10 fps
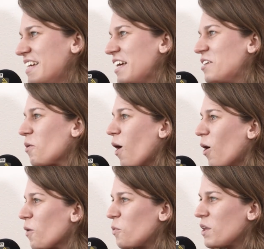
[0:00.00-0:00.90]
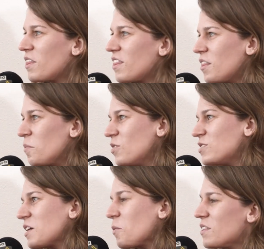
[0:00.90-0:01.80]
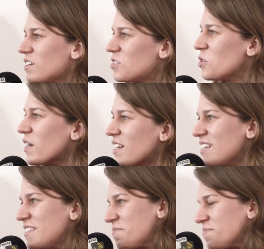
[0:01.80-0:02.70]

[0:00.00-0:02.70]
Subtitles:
in your heart with the music and what they're doing?